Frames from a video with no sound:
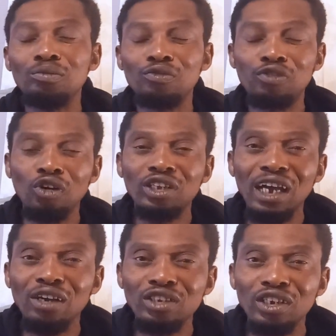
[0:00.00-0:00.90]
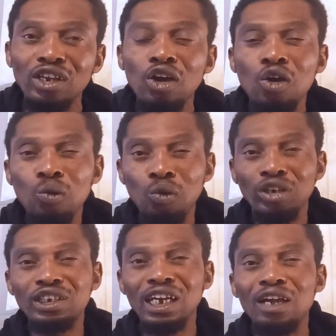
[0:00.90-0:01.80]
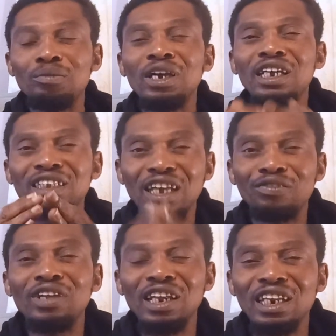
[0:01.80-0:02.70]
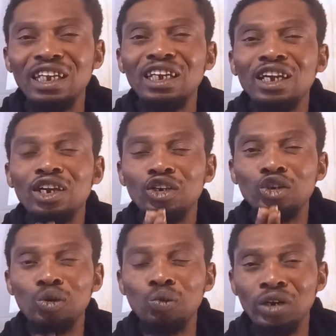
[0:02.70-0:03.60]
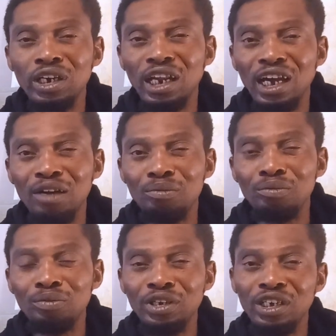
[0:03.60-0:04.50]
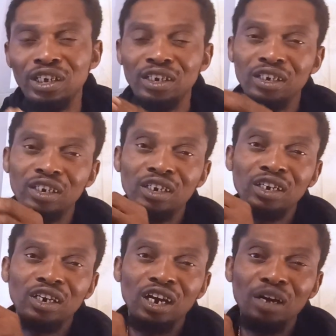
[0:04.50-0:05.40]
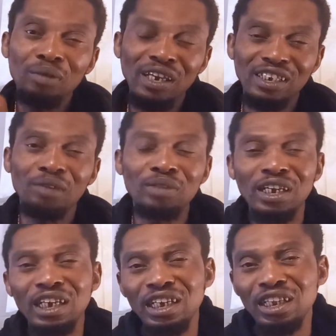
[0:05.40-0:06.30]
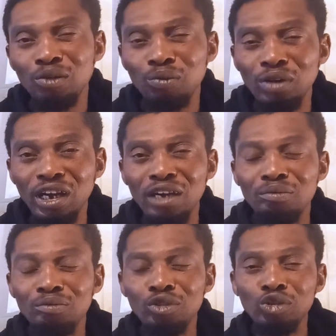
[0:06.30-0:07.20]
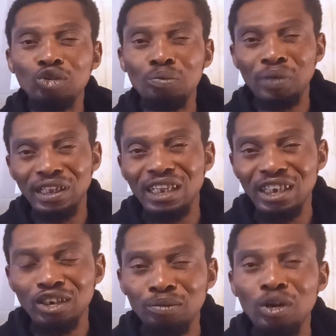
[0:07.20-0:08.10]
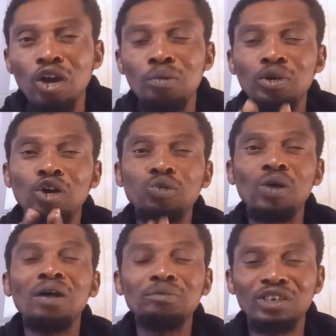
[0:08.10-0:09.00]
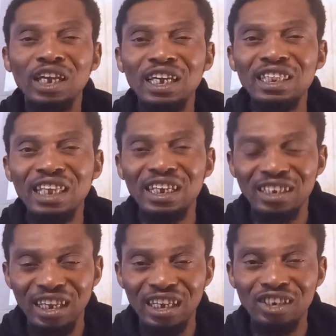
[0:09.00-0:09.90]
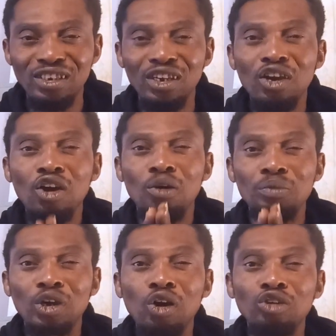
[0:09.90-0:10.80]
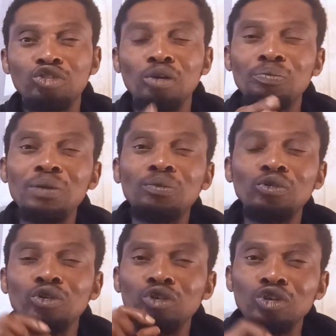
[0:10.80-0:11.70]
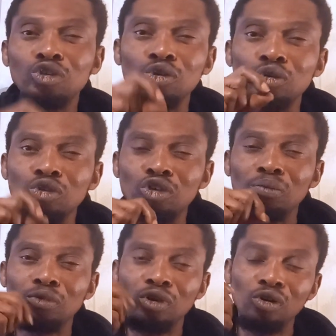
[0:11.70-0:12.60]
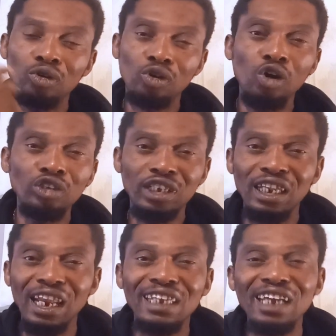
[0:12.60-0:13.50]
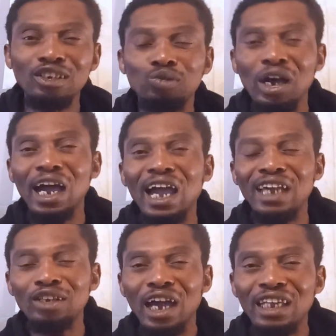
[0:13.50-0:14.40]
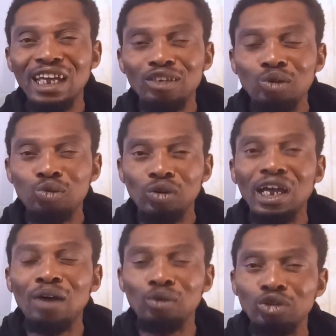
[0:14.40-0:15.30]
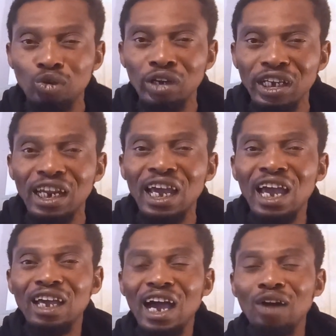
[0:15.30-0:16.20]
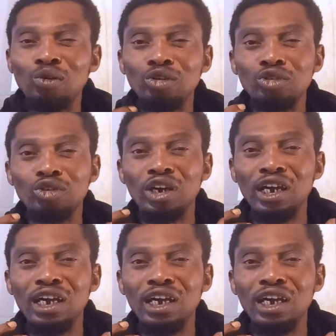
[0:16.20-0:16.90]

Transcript: 4,000 watch time, definitely you will be accepted in the YouTube partnership. Because why I'm saying this is because some people used to do some content like that. That was what I was doing. I was